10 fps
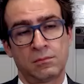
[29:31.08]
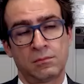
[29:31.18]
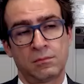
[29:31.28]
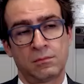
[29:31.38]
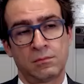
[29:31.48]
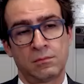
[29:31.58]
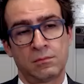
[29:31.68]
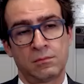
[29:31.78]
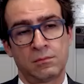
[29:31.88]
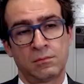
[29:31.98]

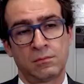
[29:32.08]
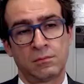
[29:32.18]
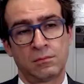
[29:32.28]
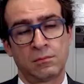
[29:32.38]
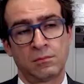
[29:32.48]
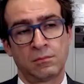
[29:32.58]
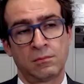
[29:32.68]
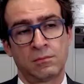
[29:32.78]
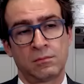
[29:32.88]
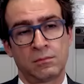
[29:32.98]

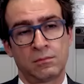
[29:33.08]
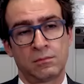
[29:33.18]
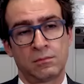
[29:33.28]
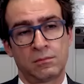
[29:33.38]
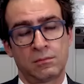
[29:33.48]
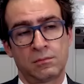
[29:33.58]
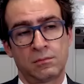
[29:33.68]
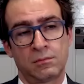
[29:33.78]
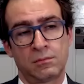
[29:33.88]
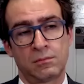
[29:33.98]

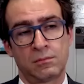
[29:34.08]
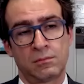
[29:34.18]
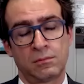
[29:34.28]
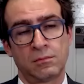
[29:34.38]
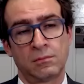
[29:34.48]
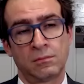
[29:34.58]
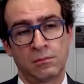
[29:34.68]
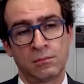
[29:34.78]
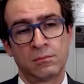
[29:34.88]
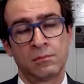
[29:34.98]

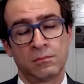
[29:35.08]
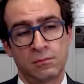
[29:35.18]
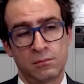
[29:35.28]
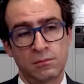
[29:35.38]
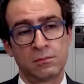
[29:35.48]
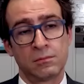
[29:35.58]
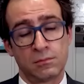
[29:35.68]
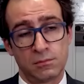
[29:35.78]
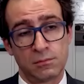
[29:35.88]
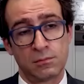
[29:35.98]

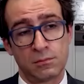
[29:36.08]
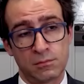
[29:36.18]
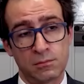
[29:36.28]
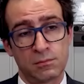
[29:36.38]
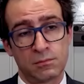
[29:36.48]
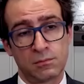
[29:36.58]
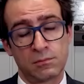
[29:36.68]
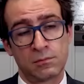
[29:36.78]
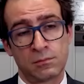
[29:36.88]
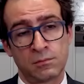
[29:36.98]

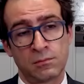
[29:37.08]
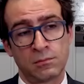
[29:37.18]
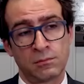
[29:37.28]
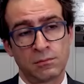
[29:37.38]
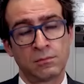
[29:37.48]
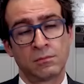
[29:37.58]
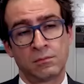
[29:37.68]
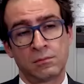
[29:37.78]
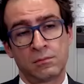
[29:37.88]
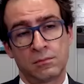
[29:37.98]

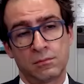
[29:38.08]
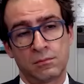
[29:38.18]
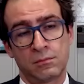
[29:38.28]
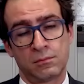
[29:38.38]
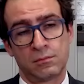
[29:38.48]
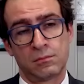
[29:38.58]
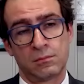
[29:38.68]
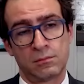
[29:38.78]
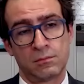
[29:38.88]
(silent)